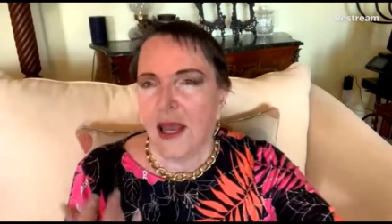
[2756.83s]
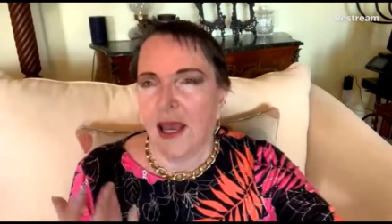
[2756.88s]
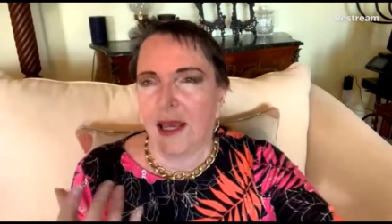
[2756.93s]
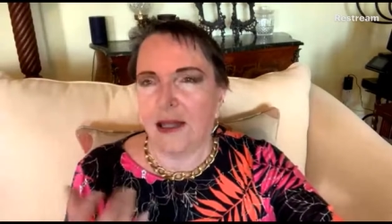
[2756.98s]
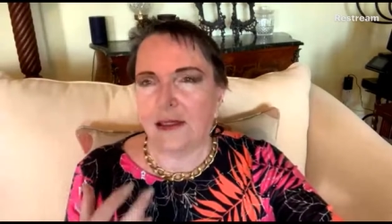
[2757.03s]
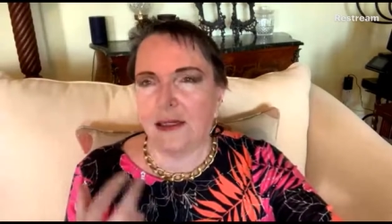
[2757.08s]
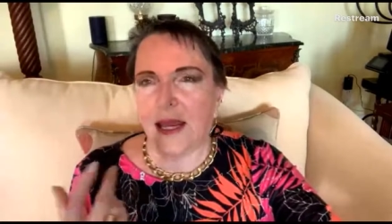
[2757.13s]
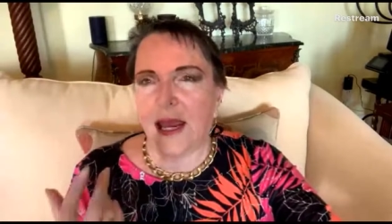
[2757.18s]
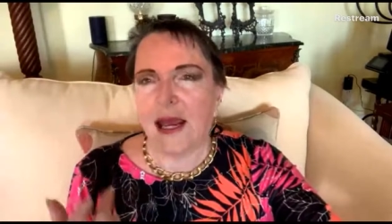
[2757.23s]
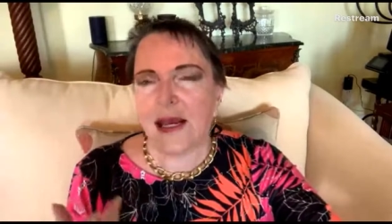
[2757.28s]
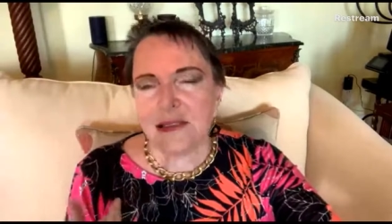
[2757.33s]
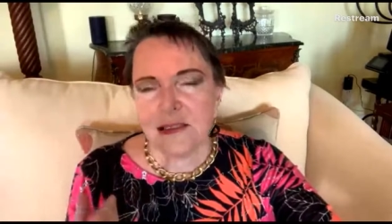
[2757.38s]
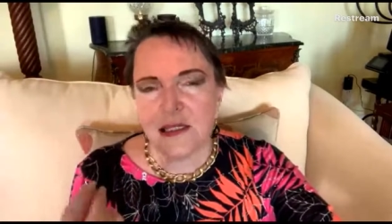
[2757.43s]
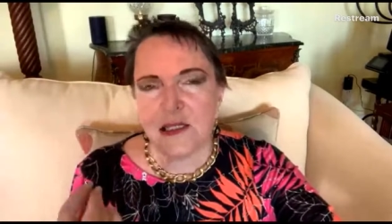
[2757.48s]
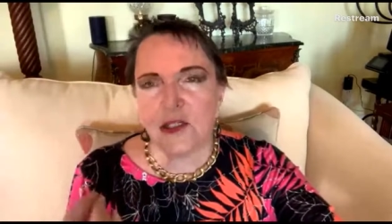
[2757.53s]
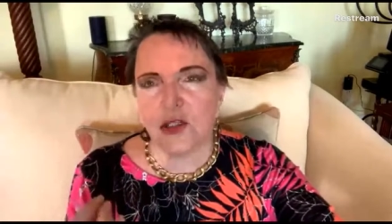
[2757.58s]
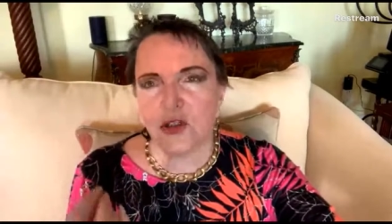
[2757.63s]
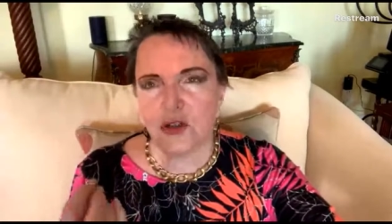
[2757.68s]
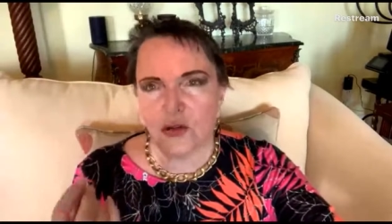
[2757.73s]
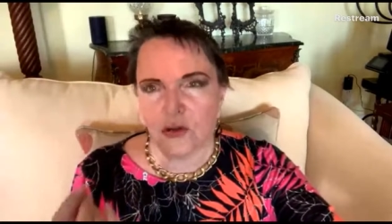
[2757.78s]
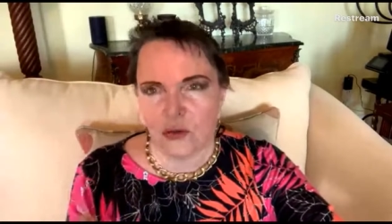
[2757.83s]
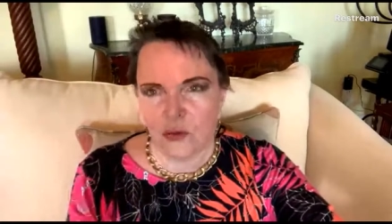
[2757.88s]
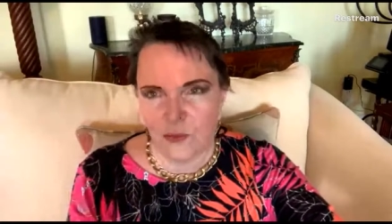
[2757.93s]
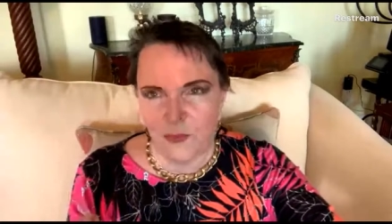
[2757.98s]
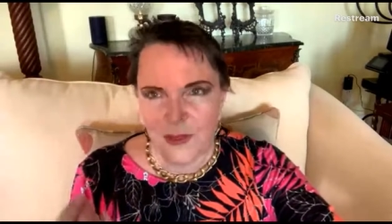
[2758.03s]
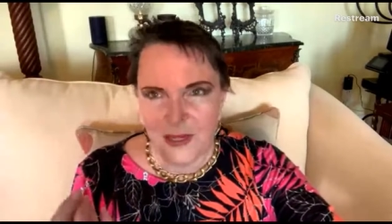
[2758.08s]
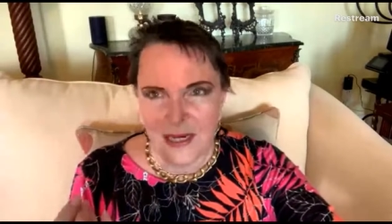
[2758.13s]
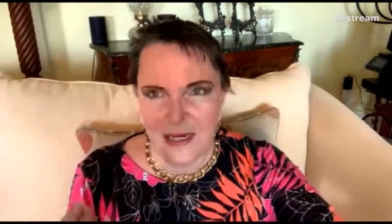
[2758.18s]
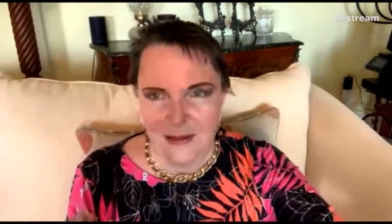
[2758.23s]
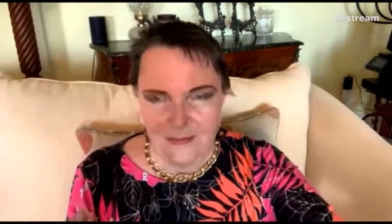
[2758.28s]
and as it
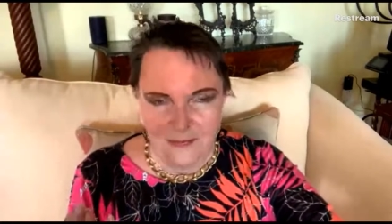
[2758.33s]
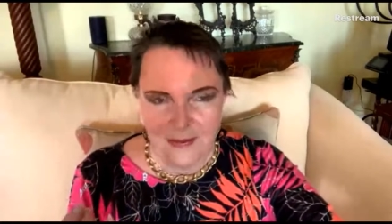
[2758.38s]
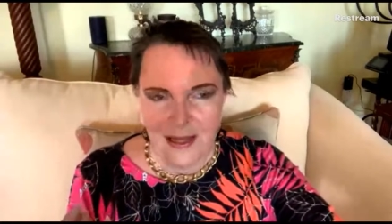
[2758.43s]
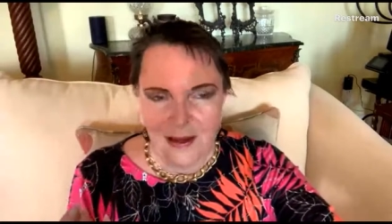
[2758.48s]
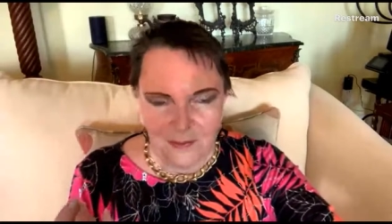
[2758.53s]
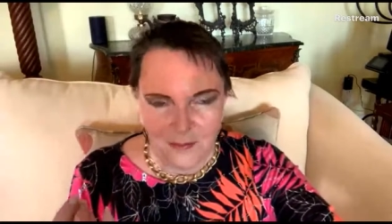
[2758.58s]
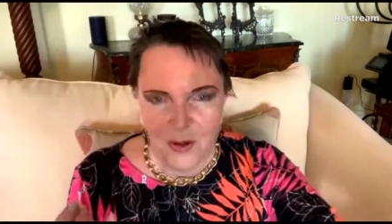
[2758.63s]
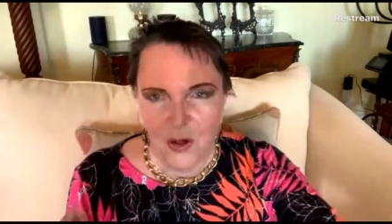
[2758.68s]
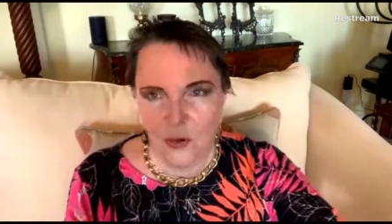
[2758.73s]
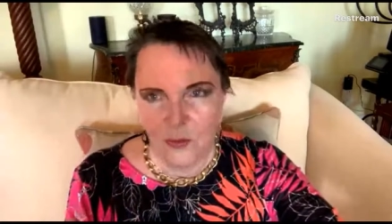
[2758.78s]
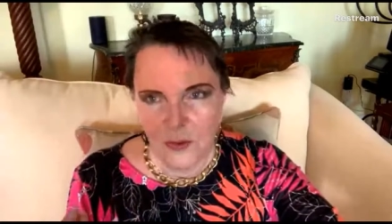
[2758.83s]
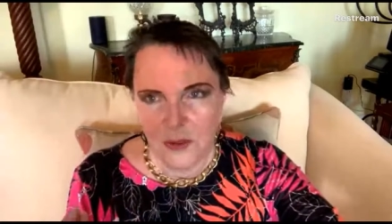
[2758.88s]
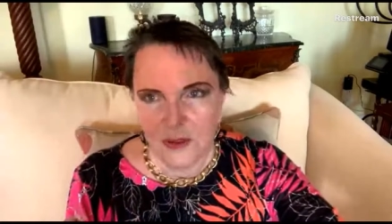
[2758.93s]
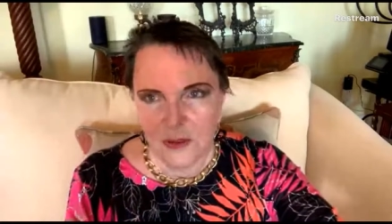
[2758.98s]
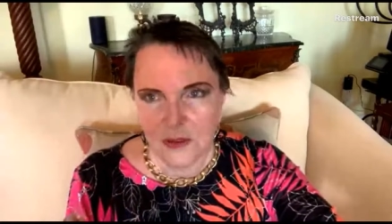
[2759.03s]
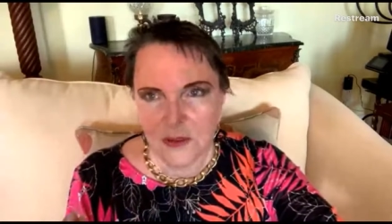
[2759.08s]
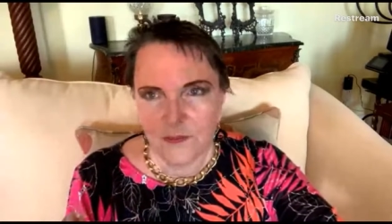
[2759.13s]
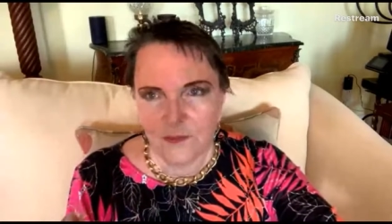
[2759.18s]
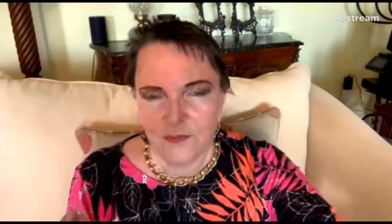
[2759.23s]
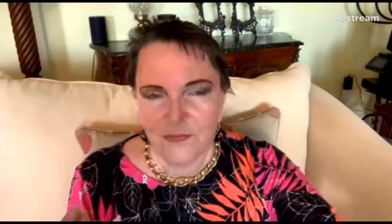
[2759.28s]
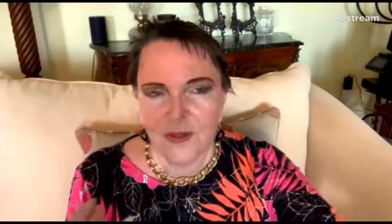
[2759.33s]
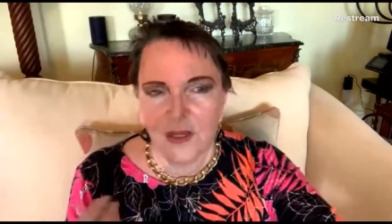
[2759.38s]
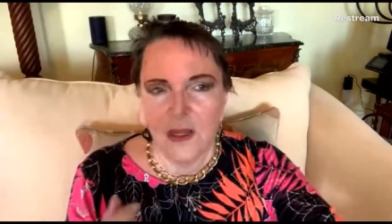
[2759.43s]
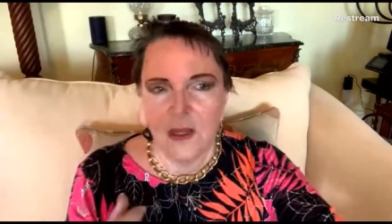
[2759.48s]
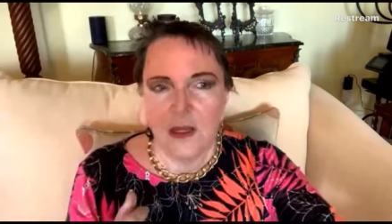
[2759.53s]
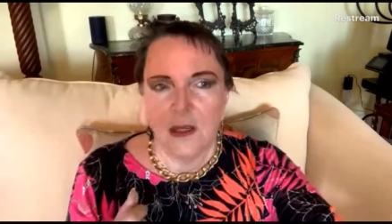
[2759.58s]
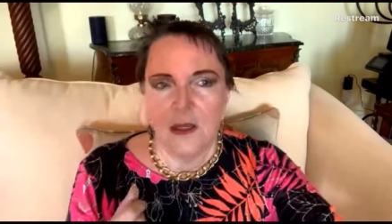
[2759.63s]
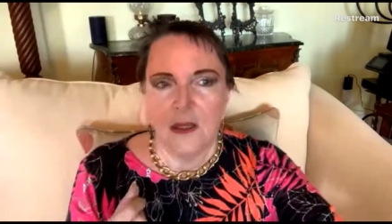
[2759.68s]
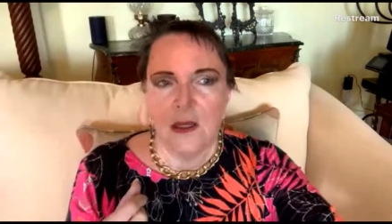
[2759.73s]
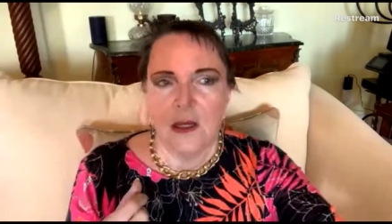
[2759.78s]
should be in that moment.
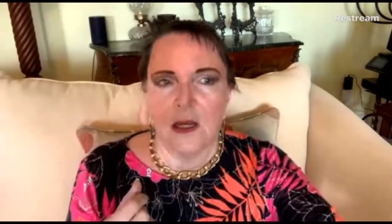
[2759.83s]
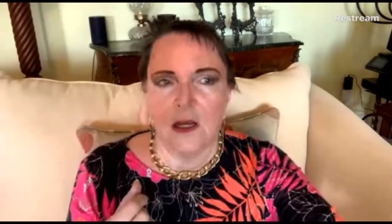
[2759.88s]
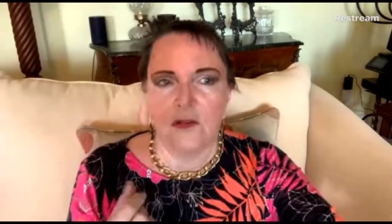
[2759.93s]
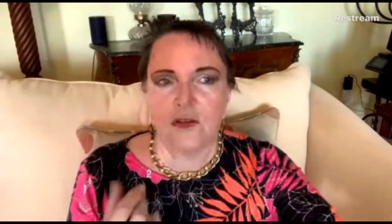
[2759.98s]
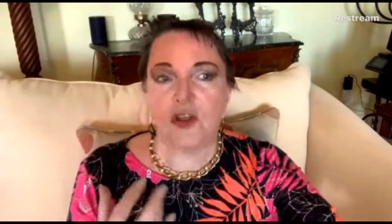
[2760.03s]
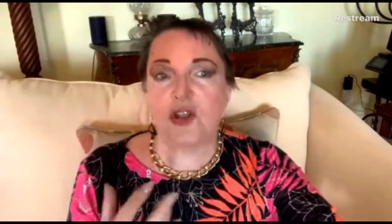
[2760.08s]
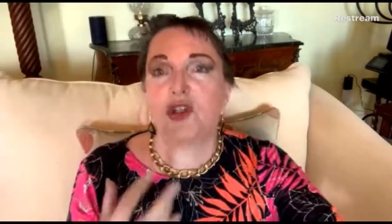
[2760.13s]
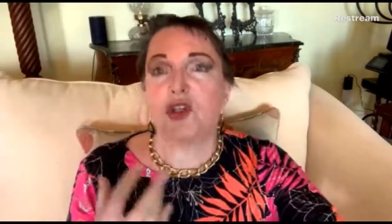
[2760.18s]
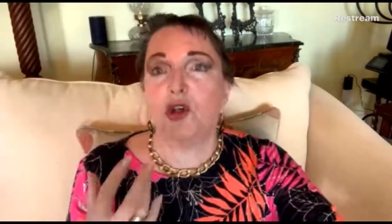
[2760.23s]
The